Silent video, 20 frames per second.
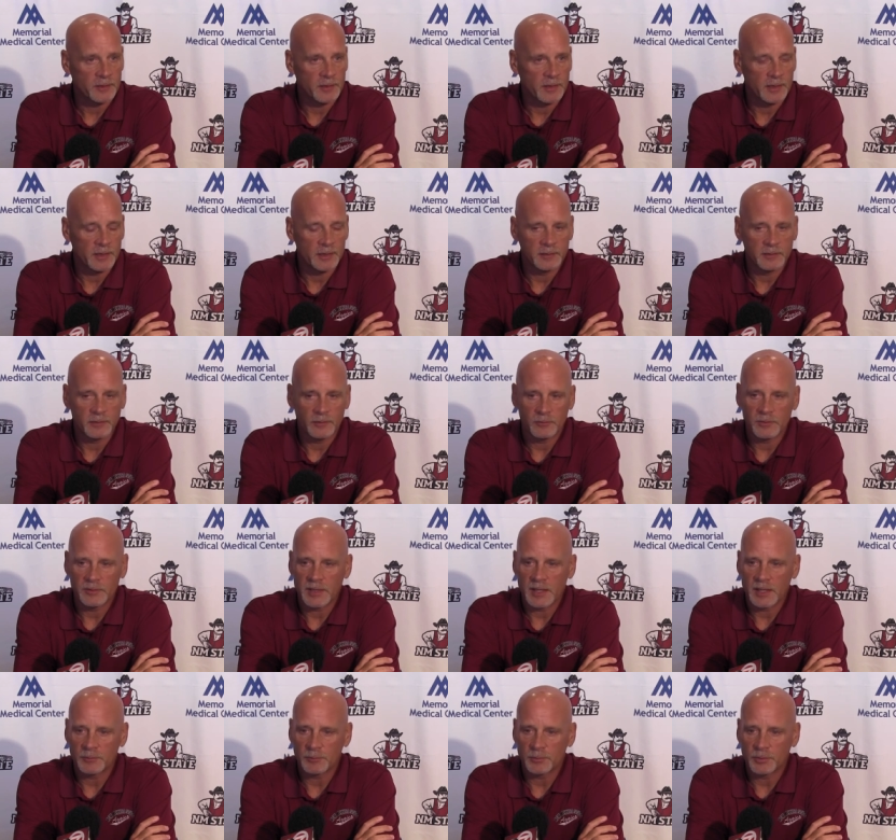And we
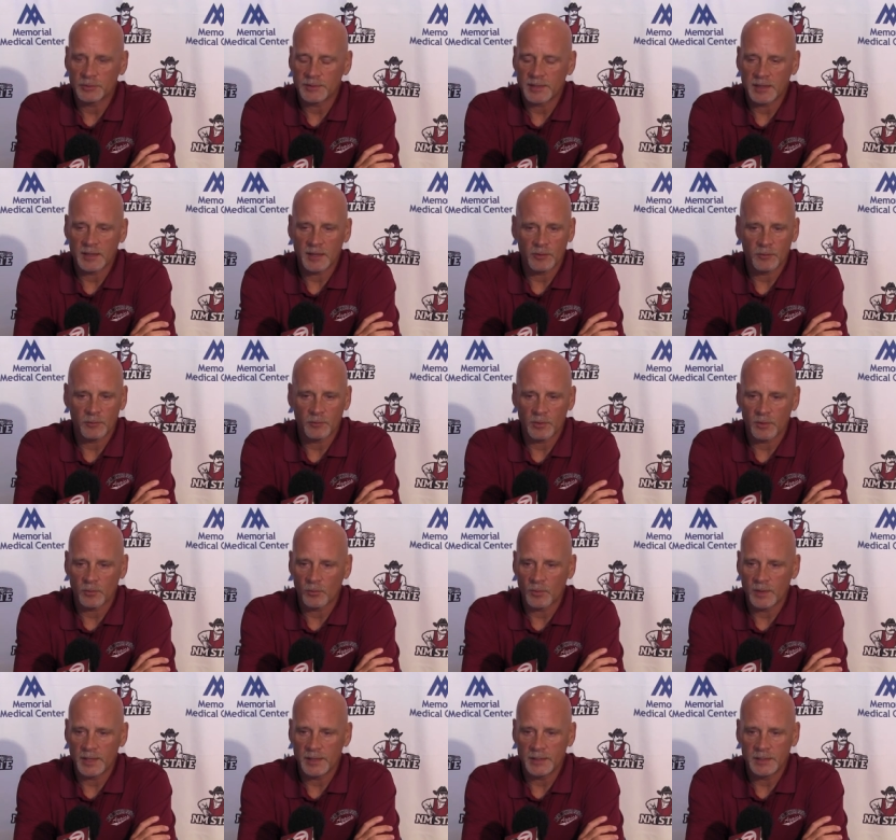got to put that other one
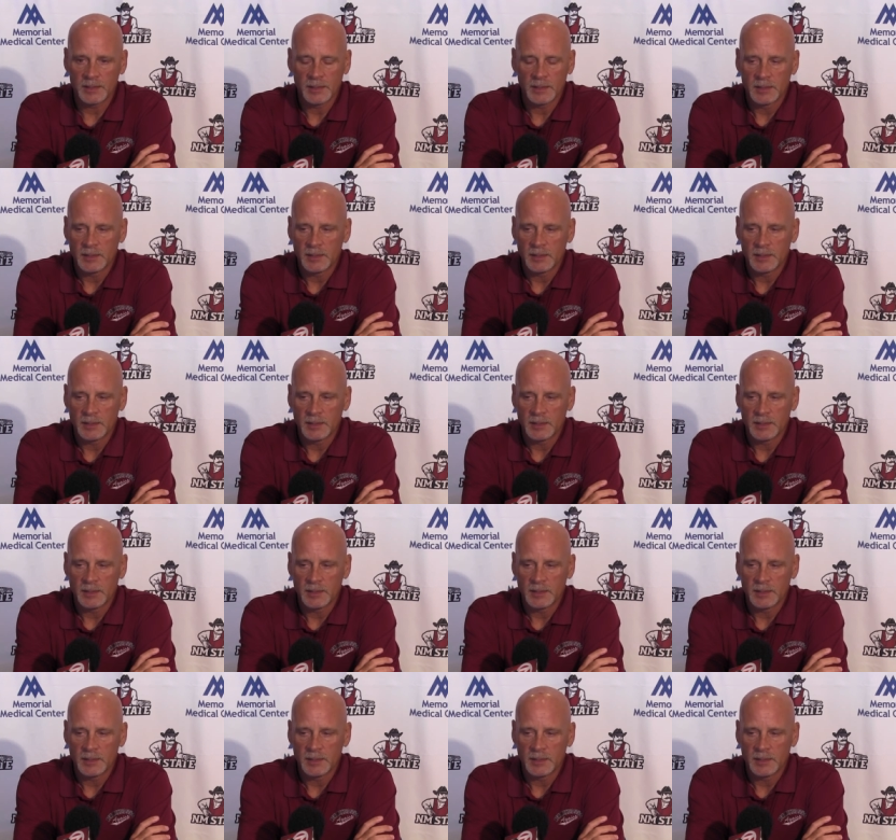away.